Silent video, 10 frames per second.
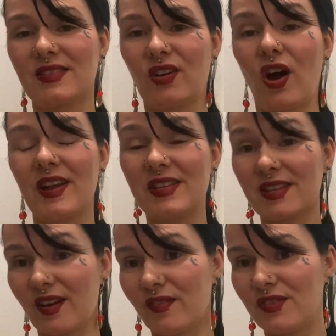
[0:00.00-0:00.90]
the goddess
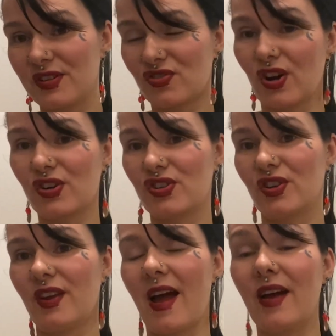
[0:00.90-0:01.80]
of
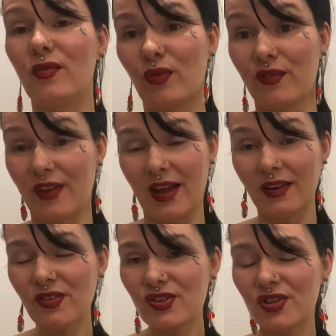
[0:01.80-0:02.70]
destruction and
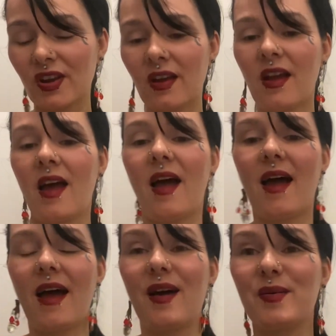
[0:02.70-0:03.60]
revenge.
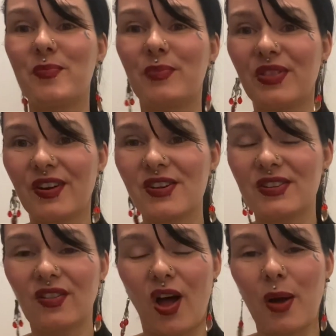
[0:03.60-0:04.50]
Um, but there is a
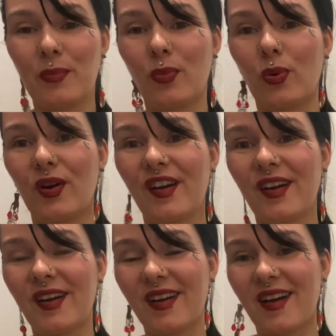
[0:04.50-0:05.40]
lot more
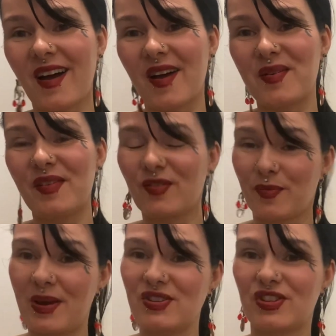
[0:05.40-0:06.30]
uh,
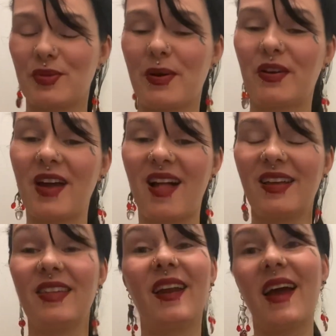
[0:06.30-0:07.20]
information about Kali
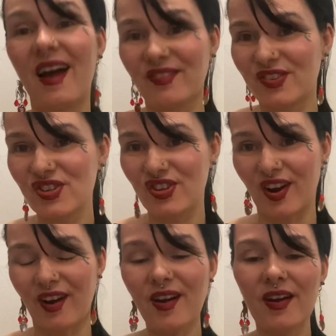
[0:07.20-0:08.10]
that I have to
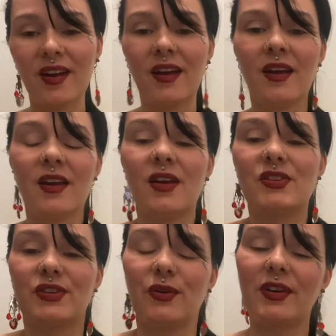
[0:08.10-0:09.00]
share.
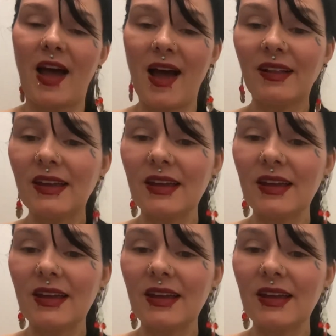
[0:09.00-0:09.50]
So Kali